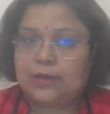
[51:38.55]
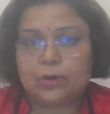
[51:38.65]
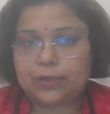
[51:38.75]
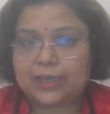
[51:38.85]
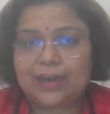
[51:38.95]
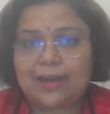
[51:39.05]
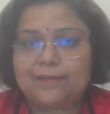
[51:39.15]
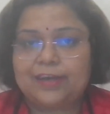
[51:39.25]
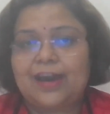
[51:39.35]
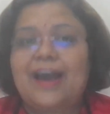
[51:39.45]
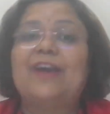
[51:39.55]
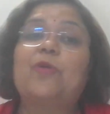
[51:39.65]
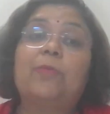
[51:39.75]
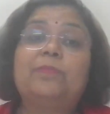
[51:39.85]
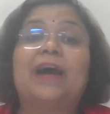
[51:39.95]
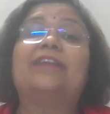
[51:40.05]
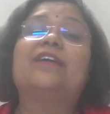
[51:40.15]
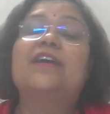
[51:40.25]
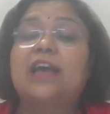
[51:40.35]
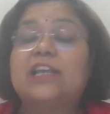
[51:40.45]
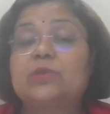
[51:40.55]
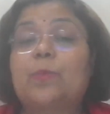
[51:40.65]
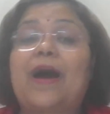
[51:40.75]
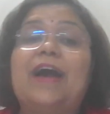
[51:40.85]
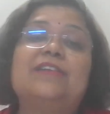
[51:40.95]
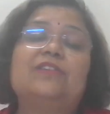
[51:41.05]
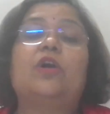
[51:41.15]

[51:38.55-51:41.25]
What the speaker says: Okay, Lavanya, I hope that inspires